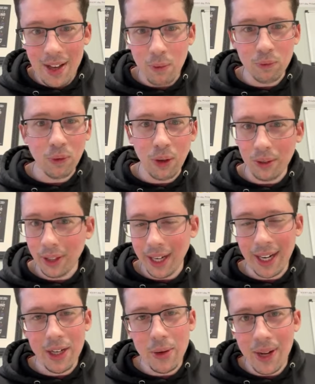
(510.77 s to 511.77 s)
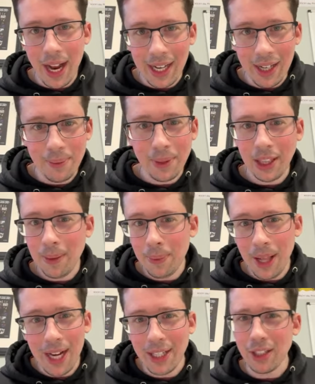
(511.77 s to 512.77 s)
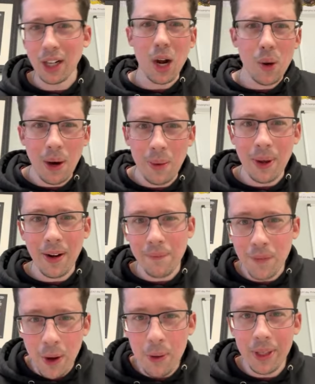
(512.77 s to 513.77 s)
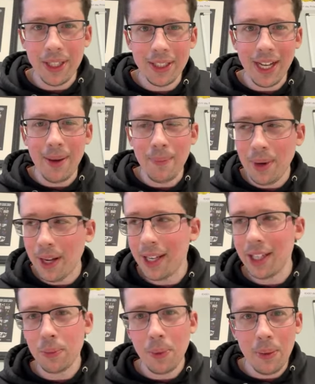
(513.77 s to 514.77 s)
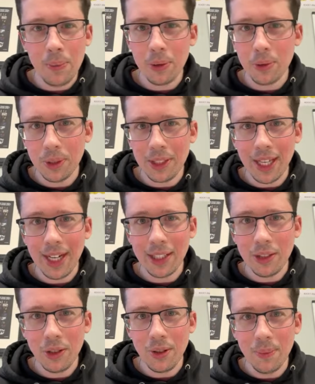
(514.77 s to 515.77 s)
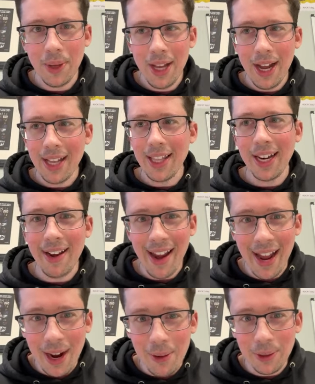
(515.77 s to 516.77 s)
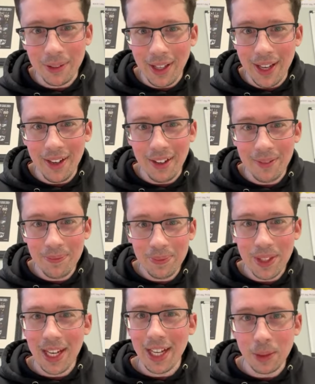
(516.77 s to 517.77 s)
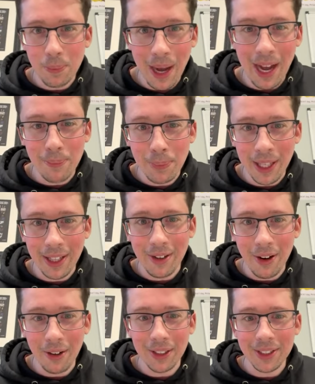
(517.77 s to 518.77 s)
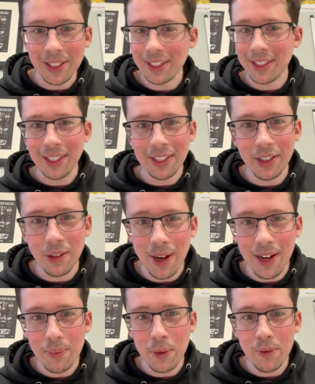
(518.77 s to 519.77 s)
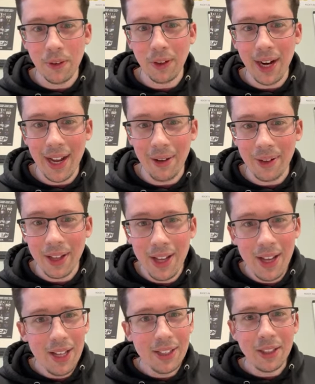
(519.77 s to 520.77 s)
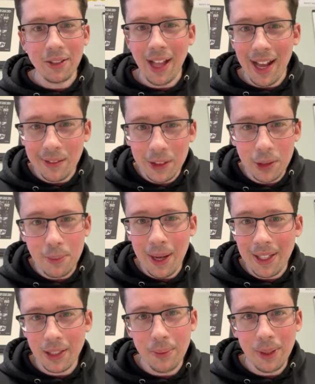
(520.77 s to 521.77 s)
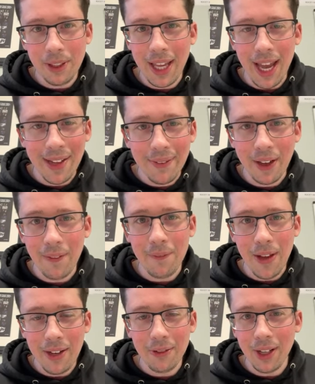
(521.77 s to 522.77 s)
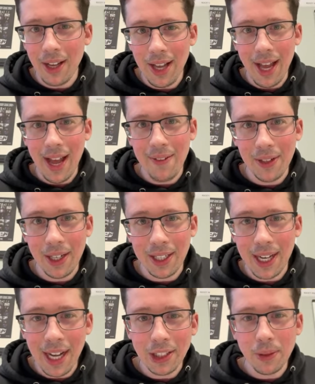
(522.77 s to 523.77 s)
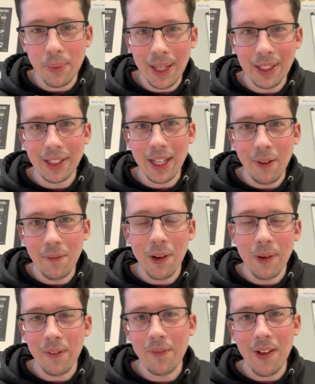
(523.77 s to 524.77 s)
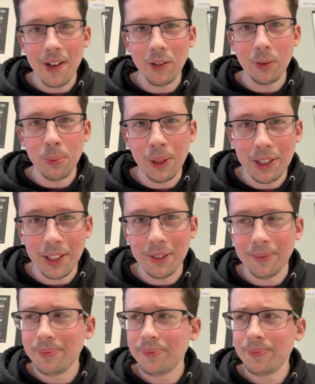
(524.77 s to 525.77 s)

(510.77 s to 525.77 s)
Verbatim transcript: Like a new guy comes on the block. He's like, Oh, I want a phone. He's got money. His peoples would send it to him. And then an hour later, he gets popped by the guards because he doesn't know how to move around. It's a lot of responsibility having a fed, uh, having a contraband cell phone in federal prison.